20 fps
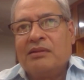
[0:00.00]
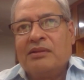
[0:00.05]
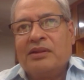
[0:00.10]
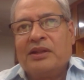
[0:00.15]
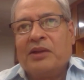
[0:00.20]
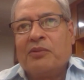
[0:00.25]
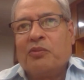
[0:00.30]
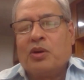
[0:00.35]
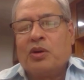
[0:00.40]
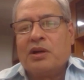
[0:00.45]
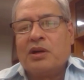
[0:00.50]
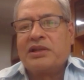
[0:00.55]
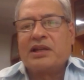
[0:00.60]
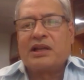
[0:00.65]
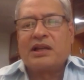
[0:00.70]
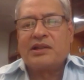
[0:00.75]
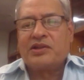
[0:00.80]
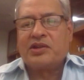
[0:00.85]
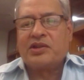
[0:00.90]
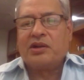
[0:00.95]
there was a
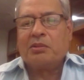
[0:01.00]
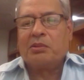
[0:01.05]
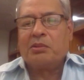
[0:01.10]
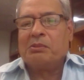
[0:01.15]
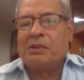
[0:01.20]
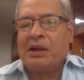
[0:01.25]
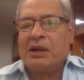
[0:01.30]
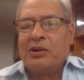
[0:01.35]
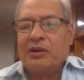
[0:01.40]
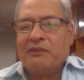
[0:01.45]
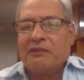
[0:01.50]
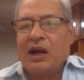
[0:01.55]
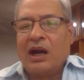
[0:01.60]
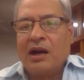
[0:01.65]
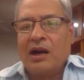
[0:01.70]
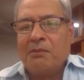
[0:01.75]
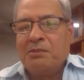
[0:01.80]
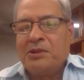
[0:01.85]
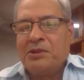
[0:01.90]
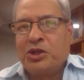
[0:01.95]
considerable amount of
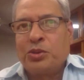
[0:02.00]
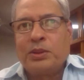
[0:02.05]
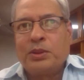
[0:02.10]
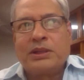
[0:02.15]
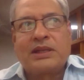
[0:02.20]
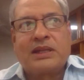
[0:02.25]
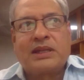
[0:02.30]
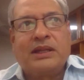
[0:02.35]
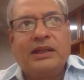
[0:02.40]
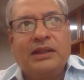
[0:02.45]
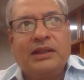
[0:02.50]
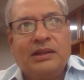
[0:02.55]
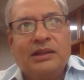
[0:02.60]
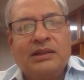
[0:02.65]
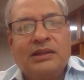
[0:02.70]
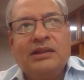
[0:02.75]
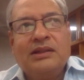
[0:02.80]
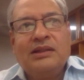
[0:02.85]
arm twisting,